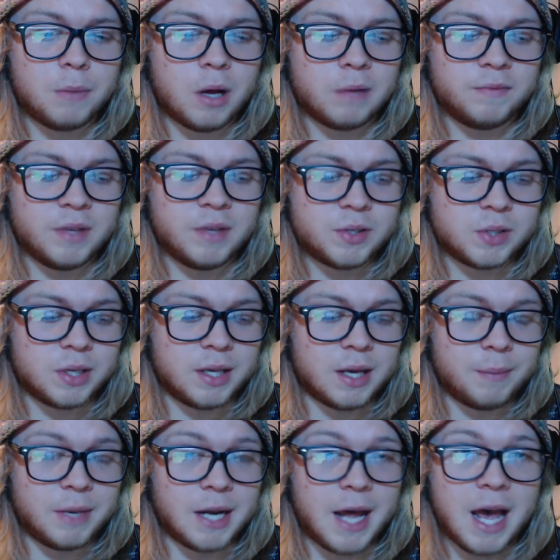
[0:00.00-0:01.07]
Obviously,
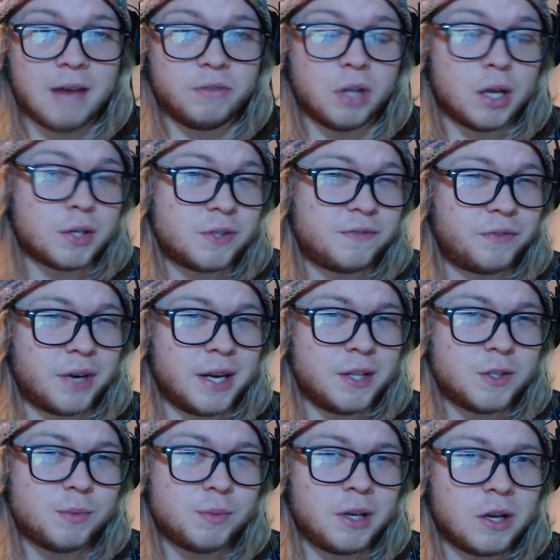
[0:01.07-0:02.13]
I mean, I have lost
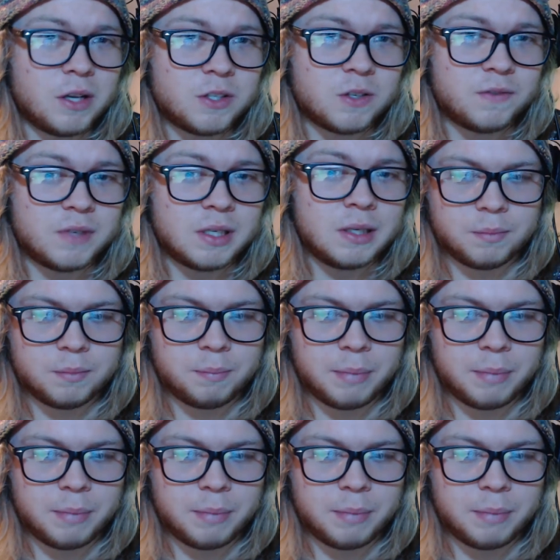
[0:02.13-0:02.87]
friends because of it,